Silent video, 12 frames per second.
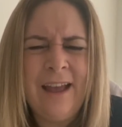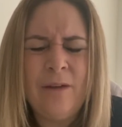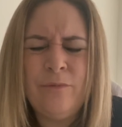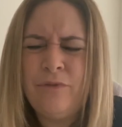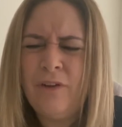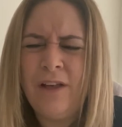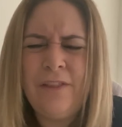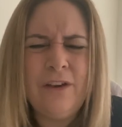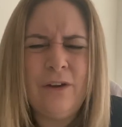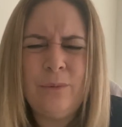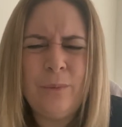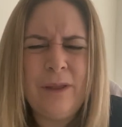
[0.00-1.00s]
And Father
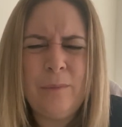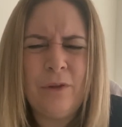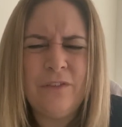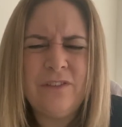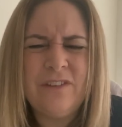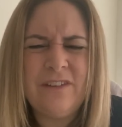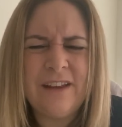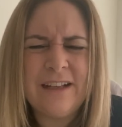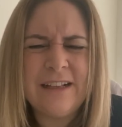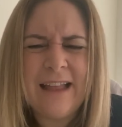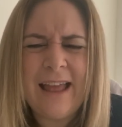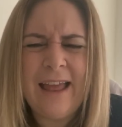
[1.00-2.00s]
God, we want to
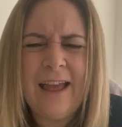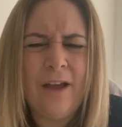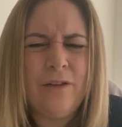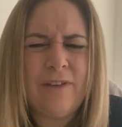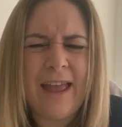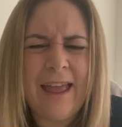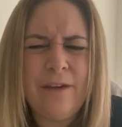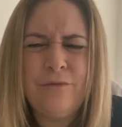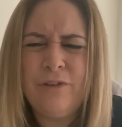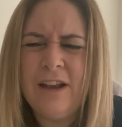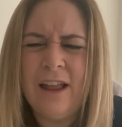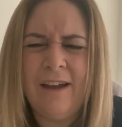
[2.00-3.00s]
declare over
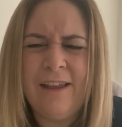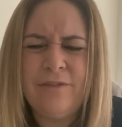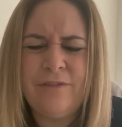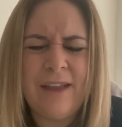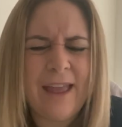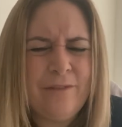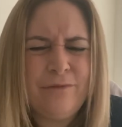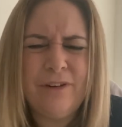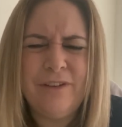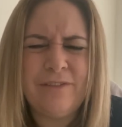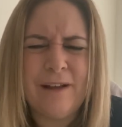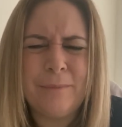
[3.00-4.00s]
every life,
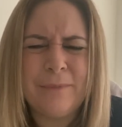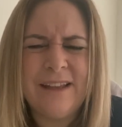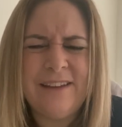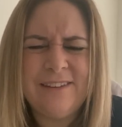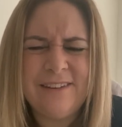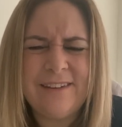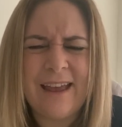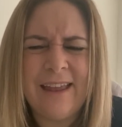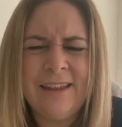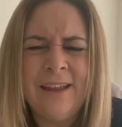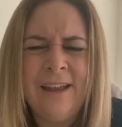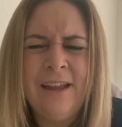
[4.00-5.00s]
every family
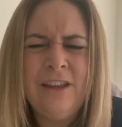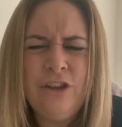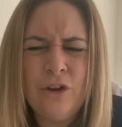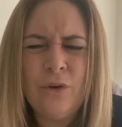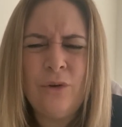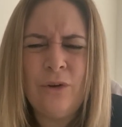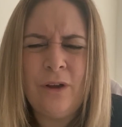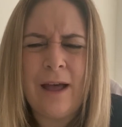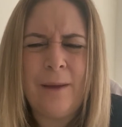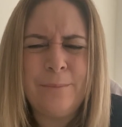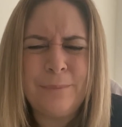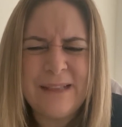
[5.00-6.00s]
today, your
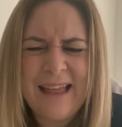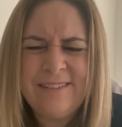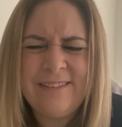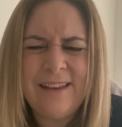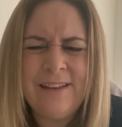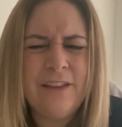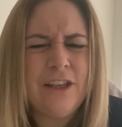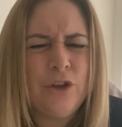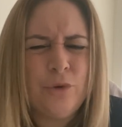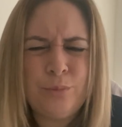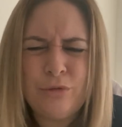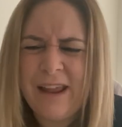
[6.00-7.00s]
blessing, that
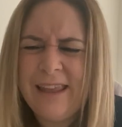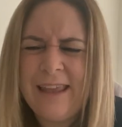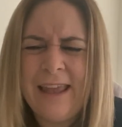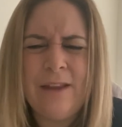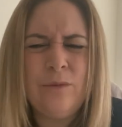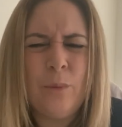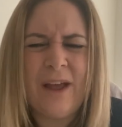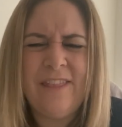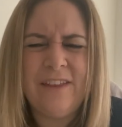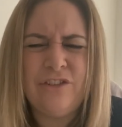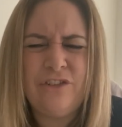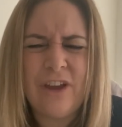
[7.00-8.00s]
you'd break in where
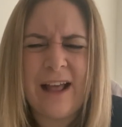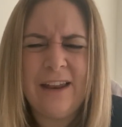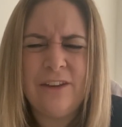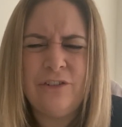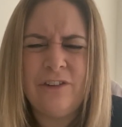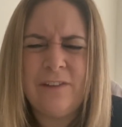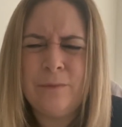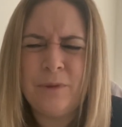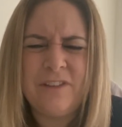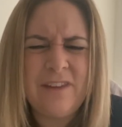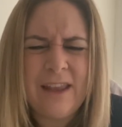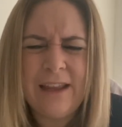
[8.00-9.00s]
there's challenges,
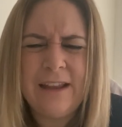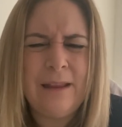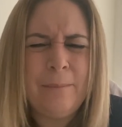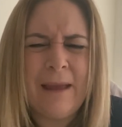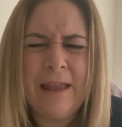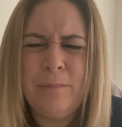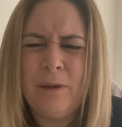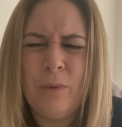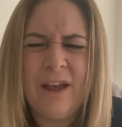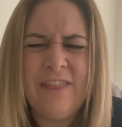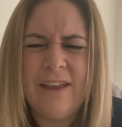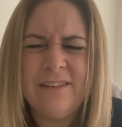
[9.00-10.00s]
particularly maybe
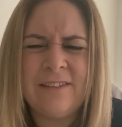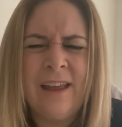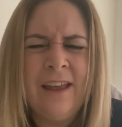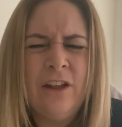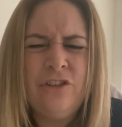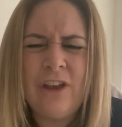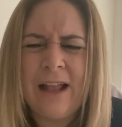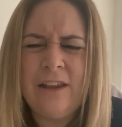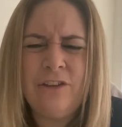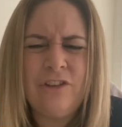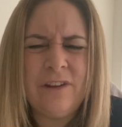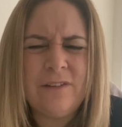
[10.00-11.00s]
where there's
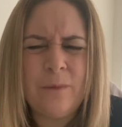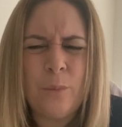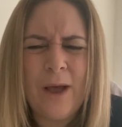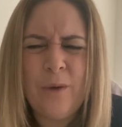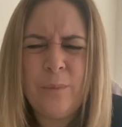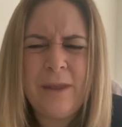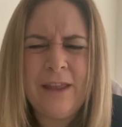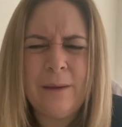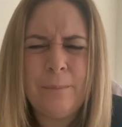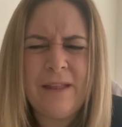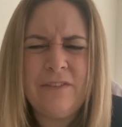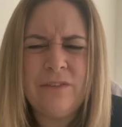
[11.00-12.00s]
challenges in well-being
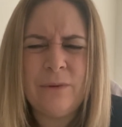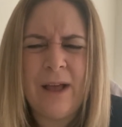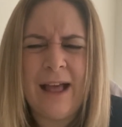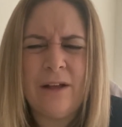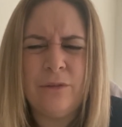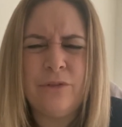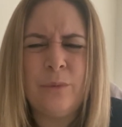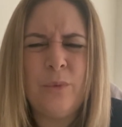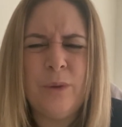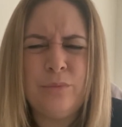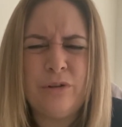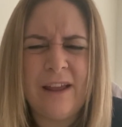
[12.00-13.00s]
and mental health. And
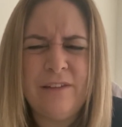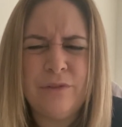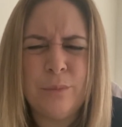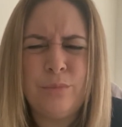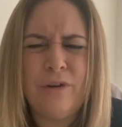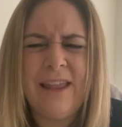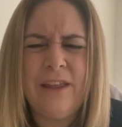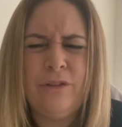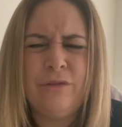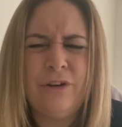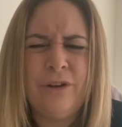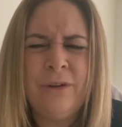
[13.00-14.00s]
we pray for
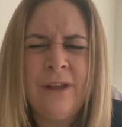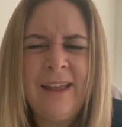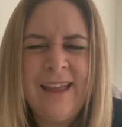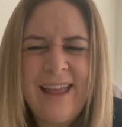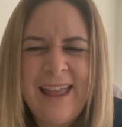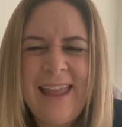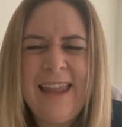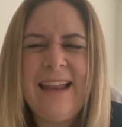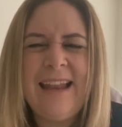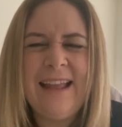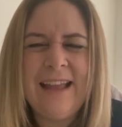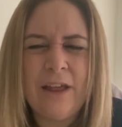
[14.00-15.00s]
breakthrough,
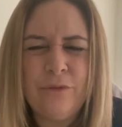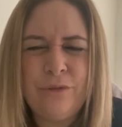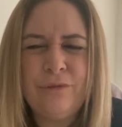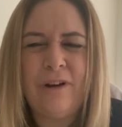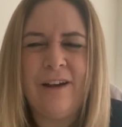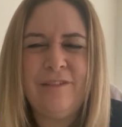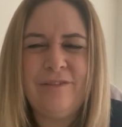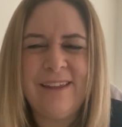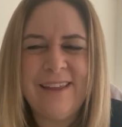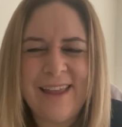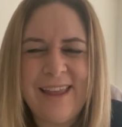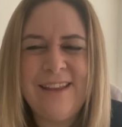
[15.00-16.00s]
healing and
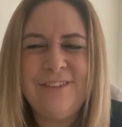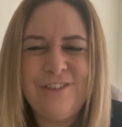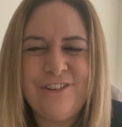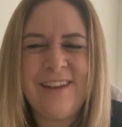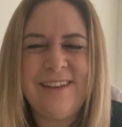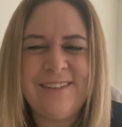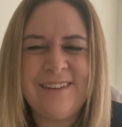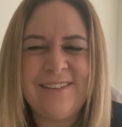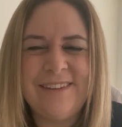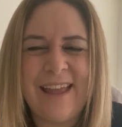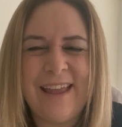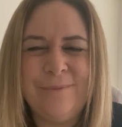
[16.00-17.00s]
thriving in
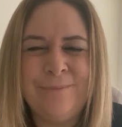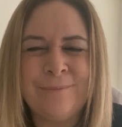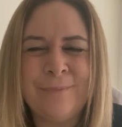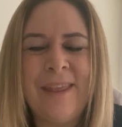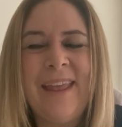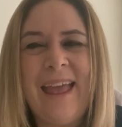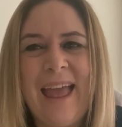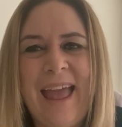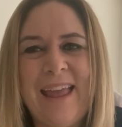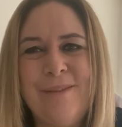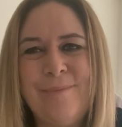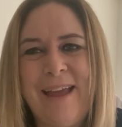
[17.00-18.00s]
Jesus' name.
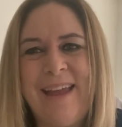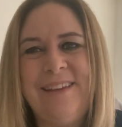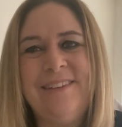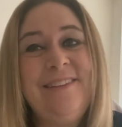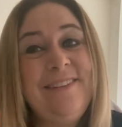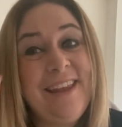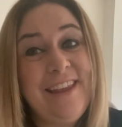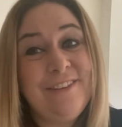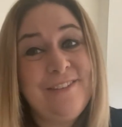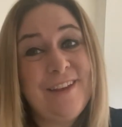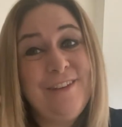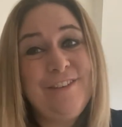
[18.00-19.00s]
Amen. See you
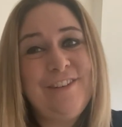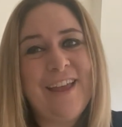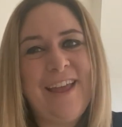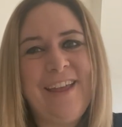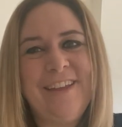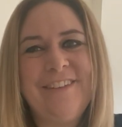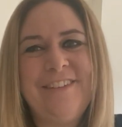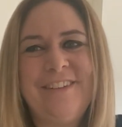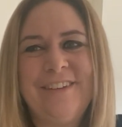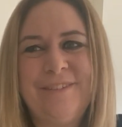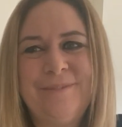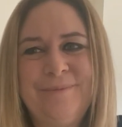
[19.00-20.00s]
soon,
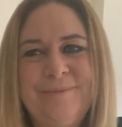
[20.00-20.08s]
church.